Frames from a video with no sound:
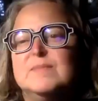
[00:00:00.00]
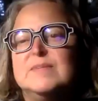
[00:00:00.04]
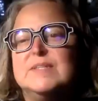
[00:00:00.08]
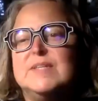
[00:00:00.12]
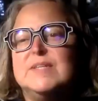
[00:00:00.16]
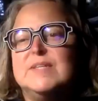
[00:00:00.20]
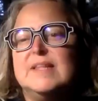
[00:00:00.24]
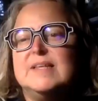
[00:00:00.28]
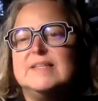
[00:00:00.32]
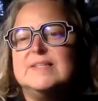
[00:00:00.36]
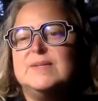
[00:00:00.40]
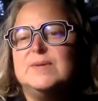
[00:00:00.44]

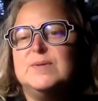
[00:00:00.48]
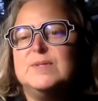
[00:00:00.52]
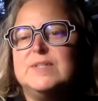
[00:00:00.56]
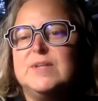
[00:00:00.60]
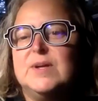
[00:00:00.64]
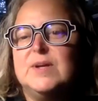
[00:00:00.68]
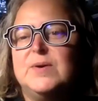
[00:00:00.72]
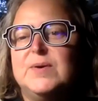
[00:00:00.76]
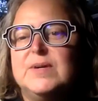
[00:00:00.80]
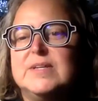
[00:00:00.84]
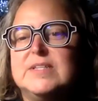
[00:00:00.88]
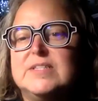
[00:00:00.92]
So there's
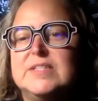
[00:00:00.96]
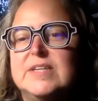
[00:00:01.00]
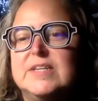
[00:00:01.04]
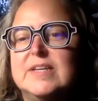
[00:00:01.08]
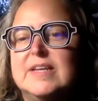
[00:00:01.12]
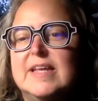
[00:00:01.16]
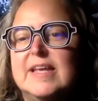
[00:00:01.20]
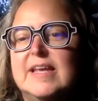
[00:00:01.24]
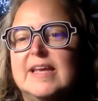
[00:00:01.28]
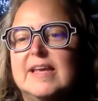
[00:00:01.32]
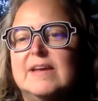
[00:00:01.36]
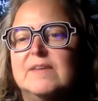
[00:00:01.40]
also a question
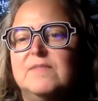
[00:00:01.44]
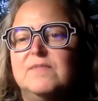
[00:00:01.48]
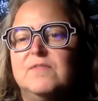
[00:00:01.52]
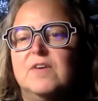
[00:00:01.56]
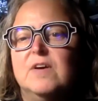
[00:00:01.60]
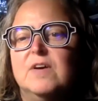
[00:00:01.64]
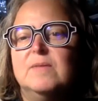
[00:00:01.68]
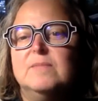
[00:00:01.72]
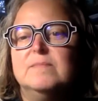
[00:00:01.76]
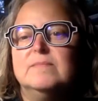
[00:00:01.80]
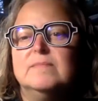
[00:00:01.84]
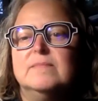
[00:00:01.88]
here
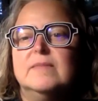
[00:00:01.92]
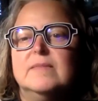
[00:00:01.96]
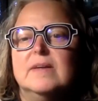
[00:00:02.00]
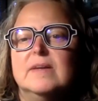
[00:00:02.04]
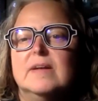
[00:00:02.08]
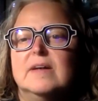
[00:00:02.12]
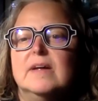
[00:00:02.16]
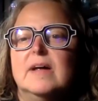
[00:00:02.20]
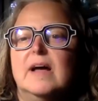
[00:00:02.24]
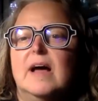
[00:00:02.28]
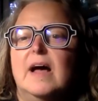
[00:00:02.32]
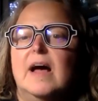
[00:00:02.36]
from
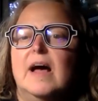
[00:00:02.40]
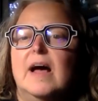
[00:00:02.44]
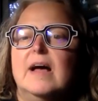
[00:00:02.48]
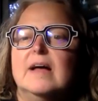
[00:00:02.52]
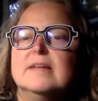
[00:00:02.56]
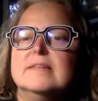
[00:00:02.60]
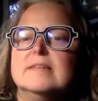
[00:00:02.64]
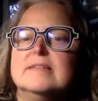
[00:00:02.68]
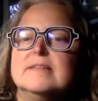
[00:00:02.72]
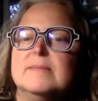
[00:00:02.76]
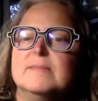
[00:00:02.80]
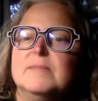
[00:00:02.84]

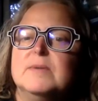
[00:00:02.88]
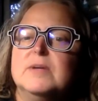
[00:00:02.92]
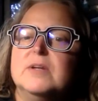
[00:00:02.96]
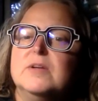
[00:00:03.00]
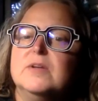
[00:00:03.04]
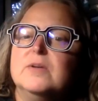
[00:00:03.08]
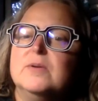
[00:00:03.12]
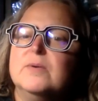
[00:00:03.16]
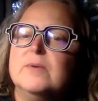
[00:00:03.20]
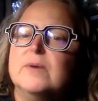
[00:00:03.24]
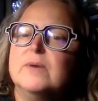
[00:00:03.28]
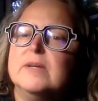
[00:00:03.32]
someone
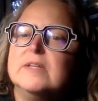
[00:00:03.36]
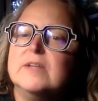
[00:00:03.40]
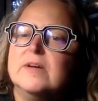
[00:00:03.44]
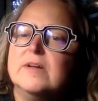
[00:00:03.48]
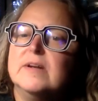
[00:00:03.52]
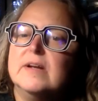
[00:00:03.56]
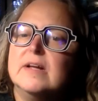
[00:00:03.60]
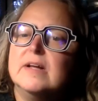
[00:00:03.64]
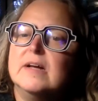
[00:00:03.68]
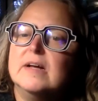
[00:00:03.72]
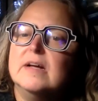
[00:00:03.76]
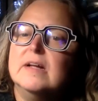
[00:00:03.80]
who I
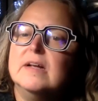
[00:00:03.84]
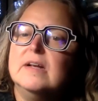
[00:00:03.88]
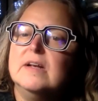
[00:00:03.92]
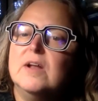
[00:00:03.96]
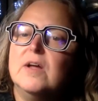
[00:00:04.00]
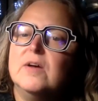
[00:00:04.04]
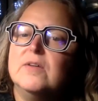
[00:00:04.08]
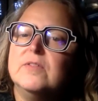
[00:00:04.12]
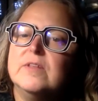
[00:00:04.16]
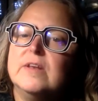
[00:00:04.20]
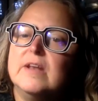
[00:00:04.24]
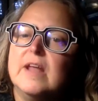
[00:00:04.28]
don't
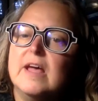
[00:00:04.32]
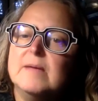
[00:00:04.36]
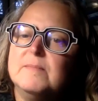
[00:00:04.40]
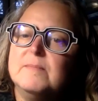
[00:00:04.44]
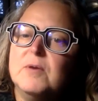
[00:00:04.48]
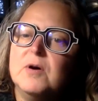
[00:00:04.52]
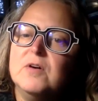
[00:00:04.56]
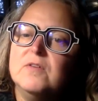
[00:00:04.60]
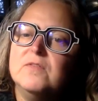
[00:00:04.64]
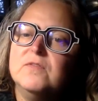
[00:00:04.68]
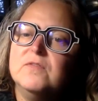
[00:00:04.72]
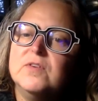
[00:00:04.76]
know the name
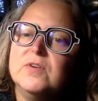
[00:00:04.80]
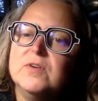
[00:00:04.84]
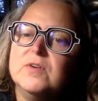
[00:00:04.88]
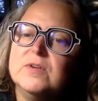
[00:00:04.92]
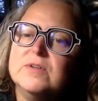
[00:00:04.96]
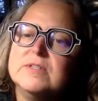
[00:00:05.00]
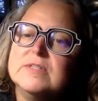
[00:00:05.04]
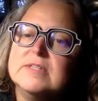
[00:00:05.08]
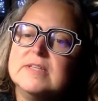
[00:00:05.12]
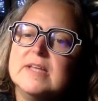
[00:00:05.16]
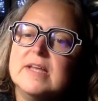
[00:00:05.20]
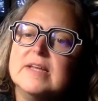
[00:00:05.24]
of,
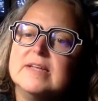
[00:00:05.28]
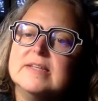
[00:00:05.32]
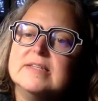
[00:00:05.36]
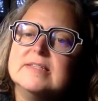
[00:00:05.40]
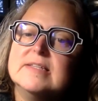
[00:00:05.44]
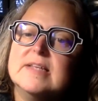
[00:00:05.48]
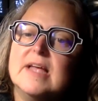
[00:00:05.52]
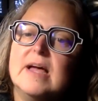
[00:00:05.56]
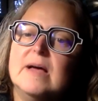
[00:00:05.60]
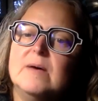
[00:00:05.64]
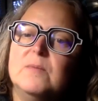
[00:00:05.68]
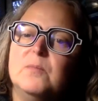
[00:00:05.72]
who
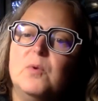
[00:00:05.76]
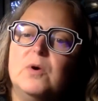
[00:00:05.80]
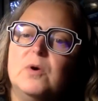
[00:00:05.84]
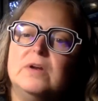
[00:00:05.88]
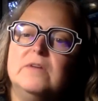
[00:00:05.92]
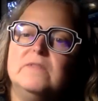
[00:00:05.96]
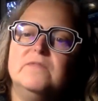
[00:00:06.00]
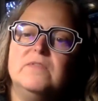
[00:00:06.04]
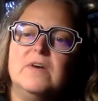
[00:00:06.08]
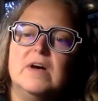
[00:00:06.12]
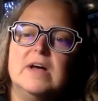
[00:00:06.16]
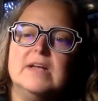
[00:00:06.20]
says, what
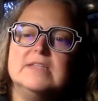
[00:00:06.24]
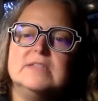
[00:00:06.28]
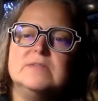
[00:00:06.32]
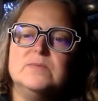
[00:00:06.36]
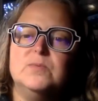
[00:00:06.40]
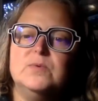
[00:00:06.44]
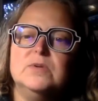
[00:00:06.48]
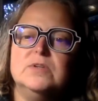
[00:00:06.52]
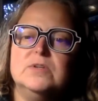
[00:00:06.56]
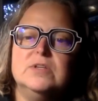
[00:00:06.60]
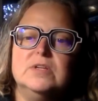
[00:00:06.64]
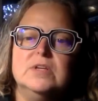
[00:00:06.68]
advice
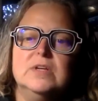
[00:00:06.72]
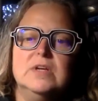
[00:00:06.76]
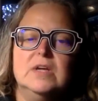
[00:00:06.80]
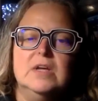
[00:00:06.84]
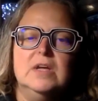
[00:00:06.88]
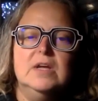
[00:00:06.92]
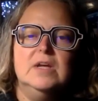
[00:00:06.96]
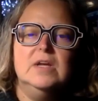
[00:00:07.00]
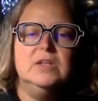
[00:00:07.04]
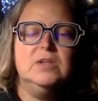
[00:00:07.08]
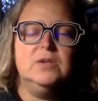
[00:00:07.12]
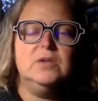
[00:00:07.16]
would
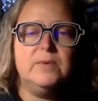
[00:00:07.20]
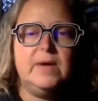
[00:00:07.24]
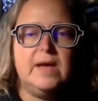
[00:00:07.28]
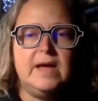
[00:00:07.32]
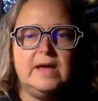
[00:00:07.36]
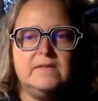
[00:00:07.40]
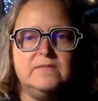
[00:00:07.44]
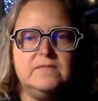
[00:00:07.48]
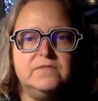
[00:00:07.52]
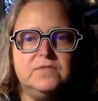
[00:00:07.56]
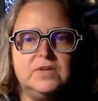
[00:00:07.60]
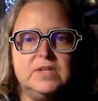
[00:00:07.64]
you
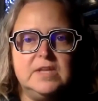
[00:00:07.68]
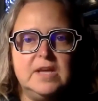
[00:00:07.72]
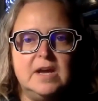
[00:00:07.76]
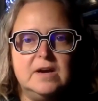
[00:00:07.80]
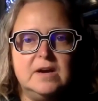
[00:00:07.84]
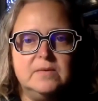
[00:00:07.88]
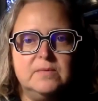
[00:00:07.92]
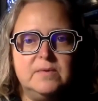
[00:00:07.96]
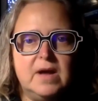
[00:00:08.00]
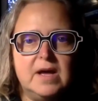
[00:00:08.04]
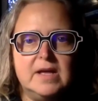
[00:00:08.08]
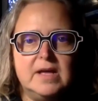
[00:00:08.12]
have for
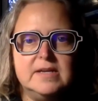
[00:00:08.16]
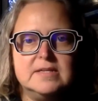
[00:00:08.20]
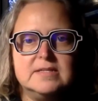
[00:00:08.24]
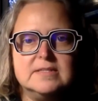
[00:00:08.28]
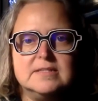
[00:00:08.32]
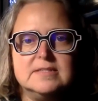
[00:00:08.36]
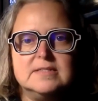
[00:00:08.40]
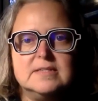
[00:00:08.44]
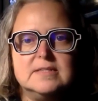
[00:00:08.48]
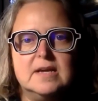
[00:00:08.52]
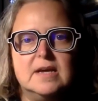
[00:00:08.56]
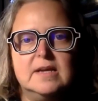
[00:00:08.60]
young
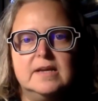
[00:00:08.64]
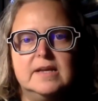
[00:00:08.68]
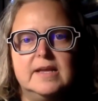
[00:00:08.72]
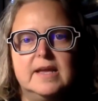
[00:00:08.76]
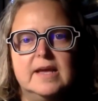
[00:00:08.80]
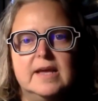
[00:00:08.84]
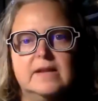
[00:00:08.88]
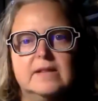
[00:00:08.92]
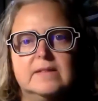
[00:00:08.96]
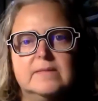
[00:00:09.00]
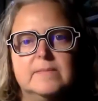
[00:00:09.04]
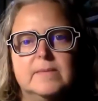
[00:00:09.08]
writers starting
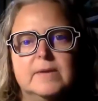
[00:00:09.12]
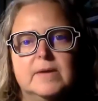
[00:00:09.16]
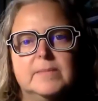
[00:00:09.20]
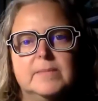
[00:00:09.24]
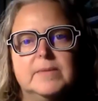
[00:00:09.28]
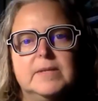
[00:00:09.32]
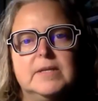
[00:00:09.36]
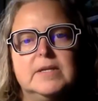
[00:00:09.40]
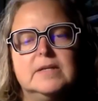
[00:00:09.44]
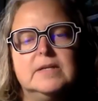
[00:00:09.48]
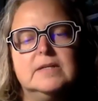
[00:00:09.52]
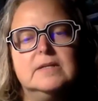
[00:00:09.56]
out at the
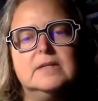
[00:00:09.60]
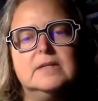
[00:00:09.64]
moment?